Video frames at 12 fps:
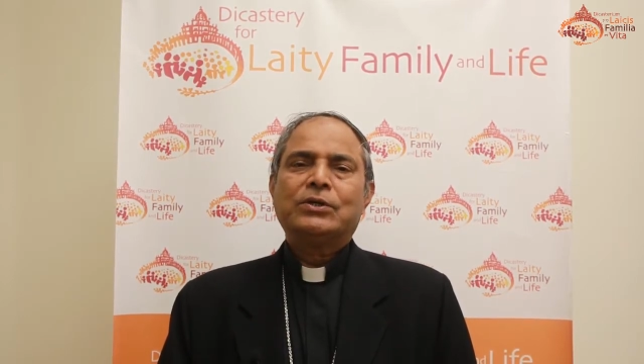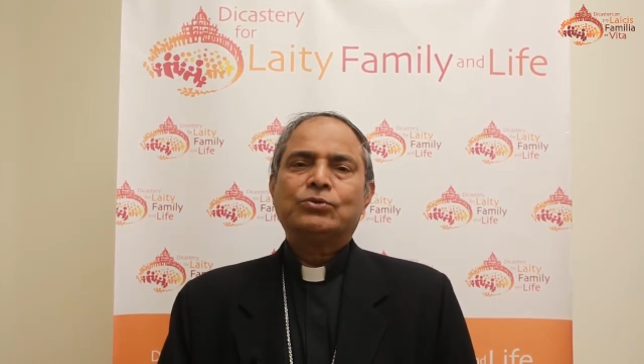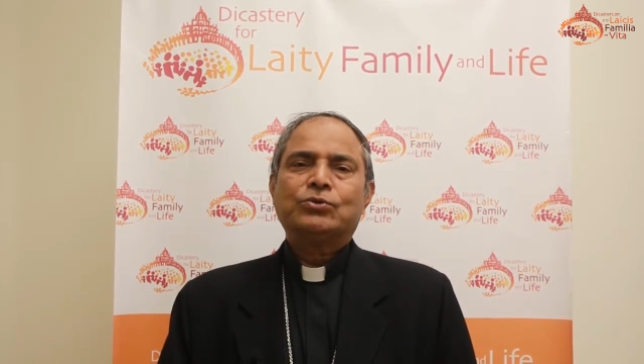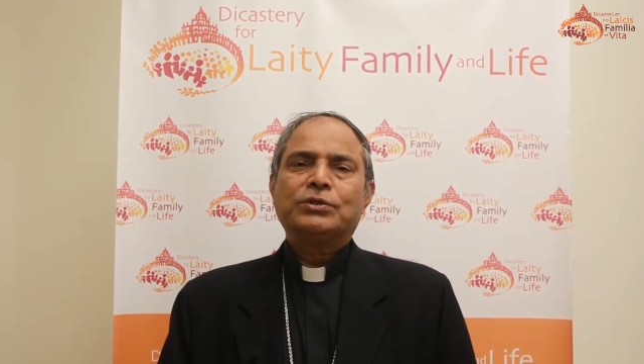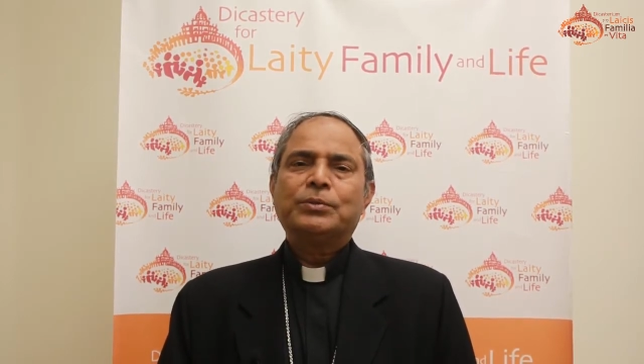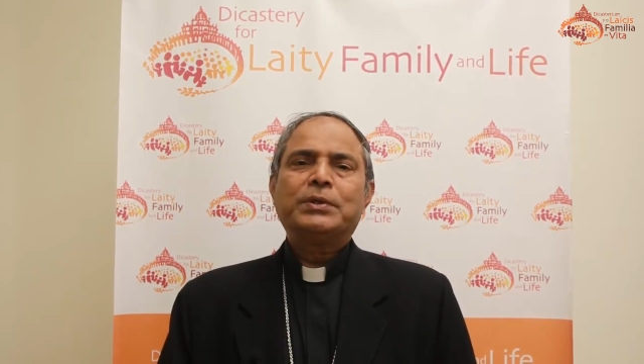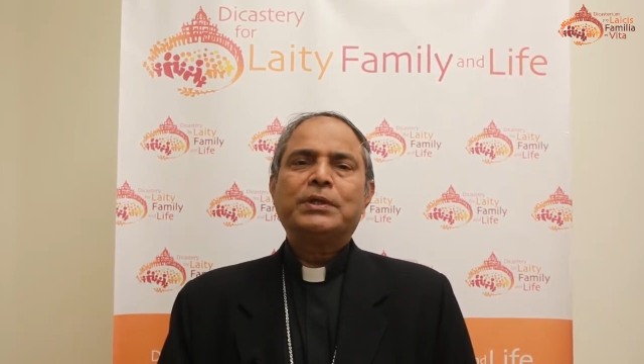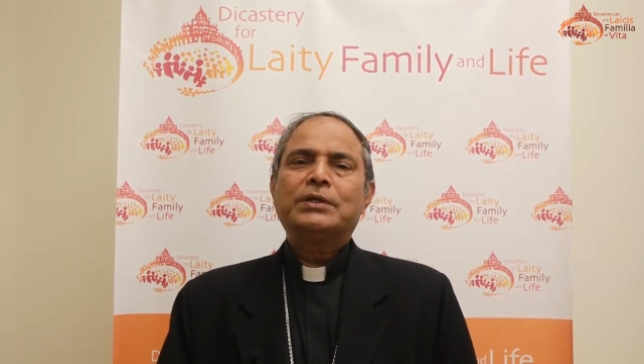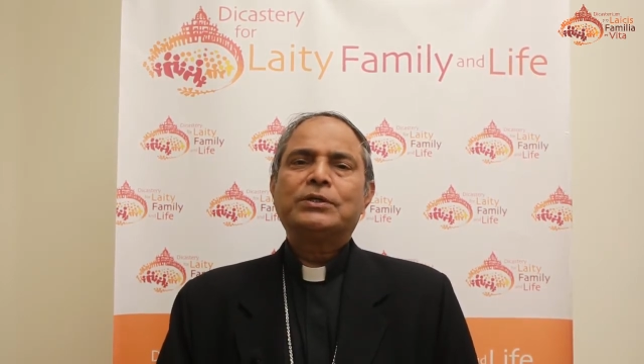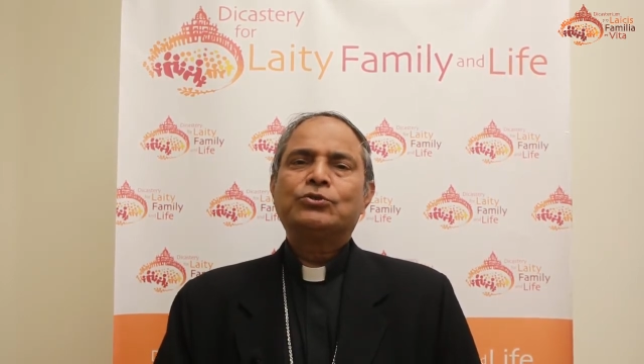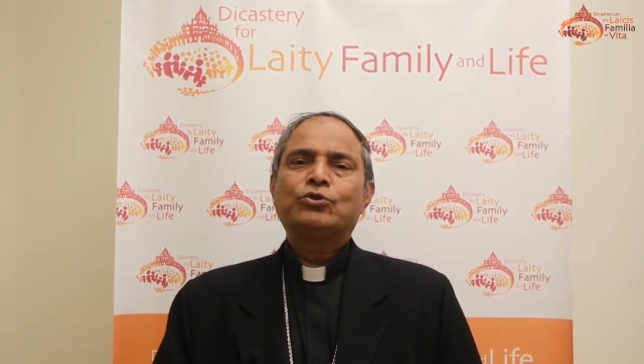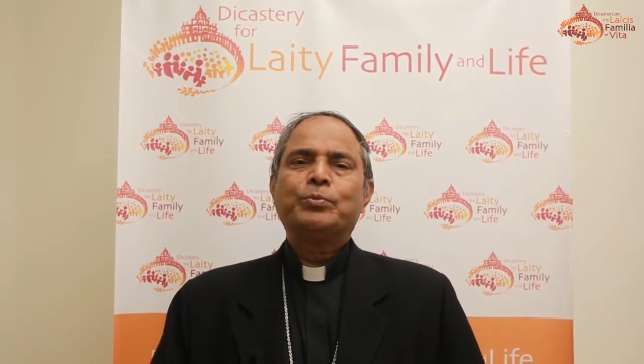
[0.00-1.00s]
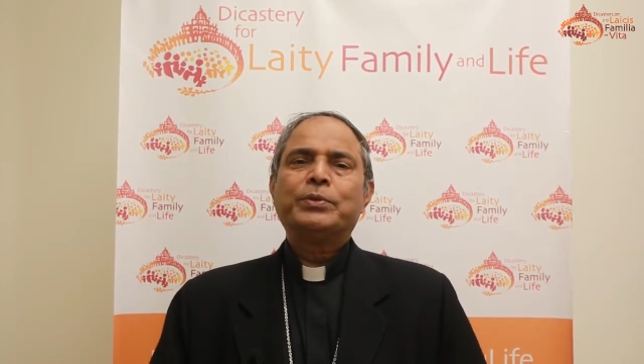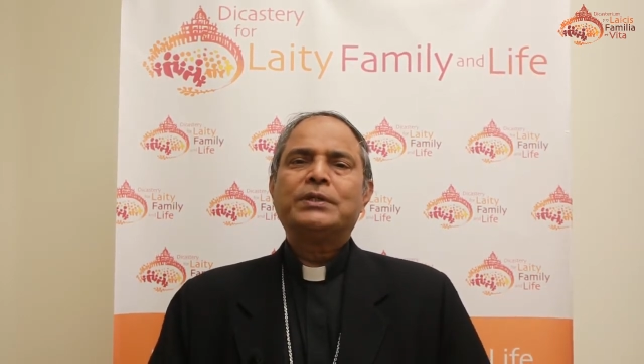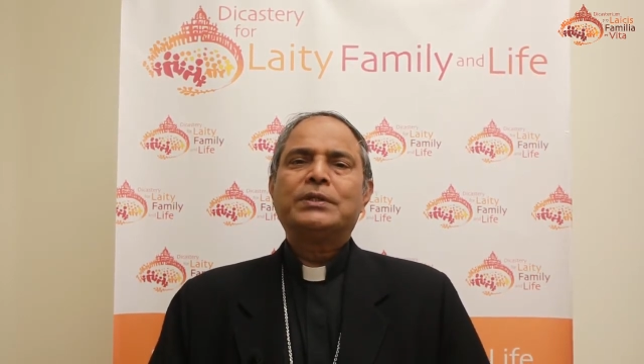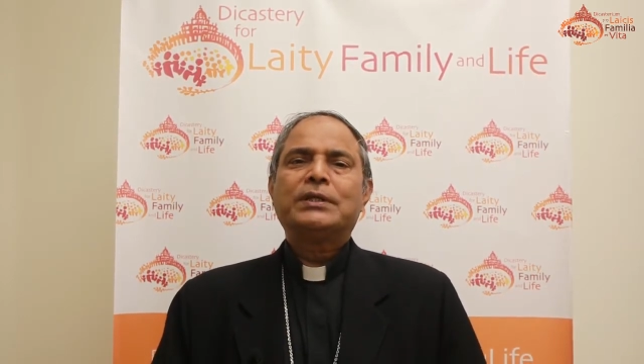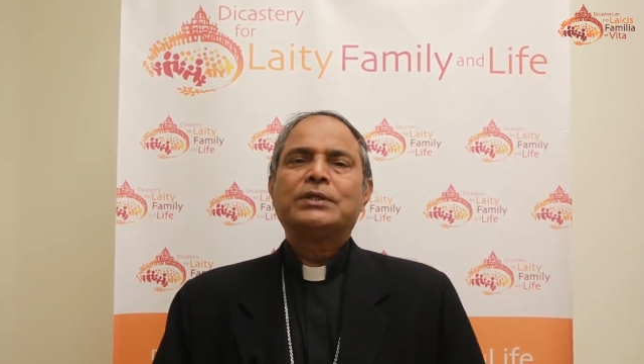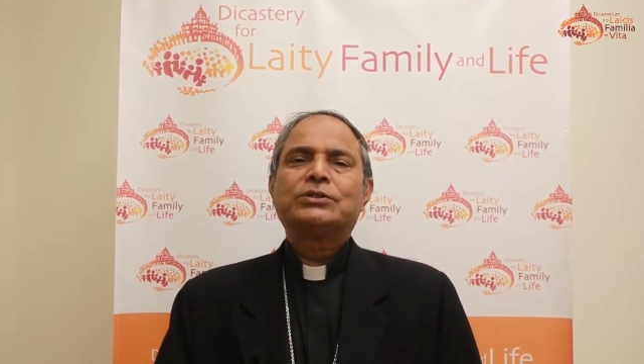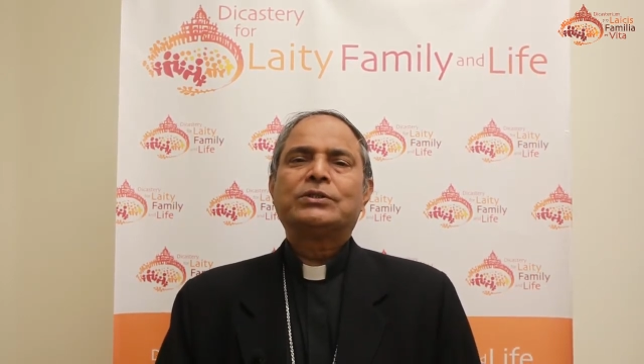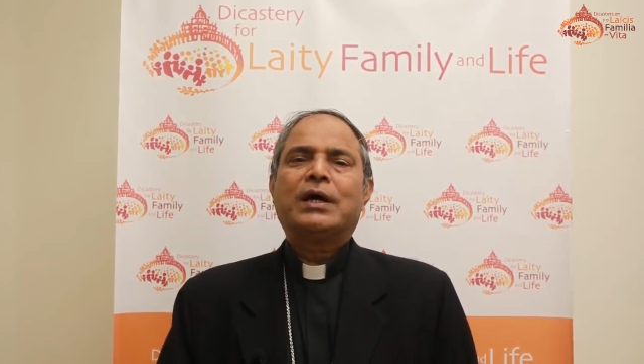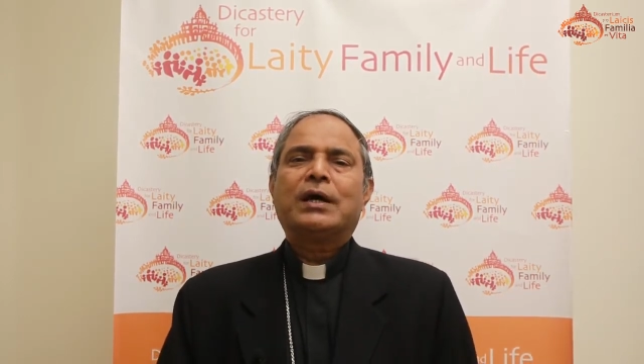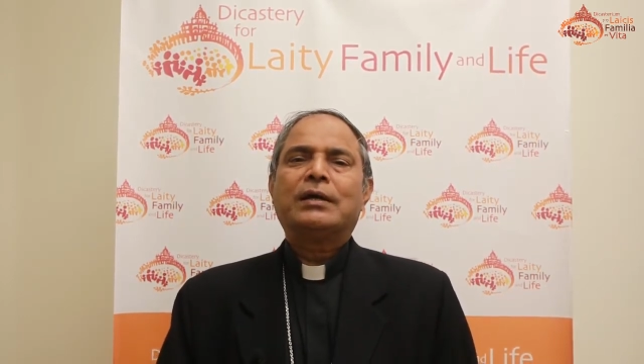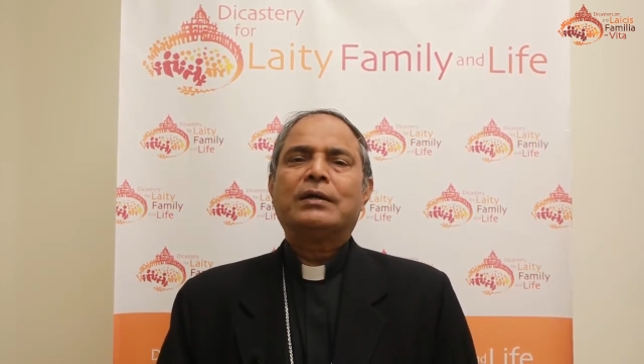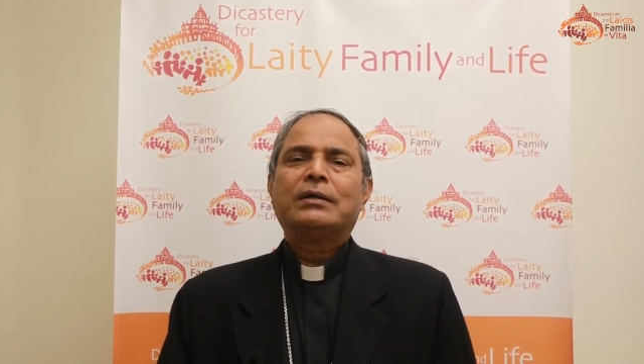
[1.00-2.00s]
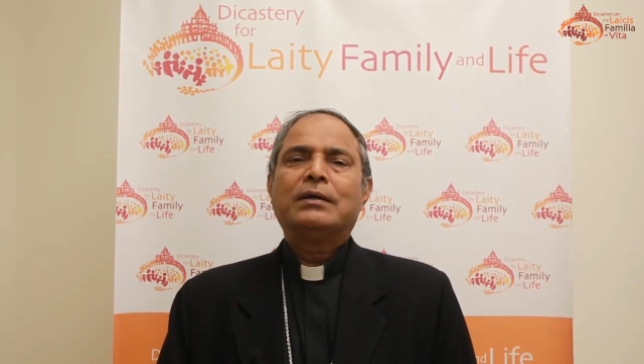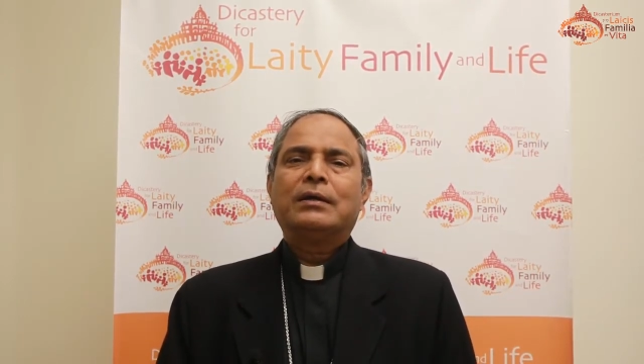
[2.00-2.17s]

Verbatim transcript: So similar, so many things are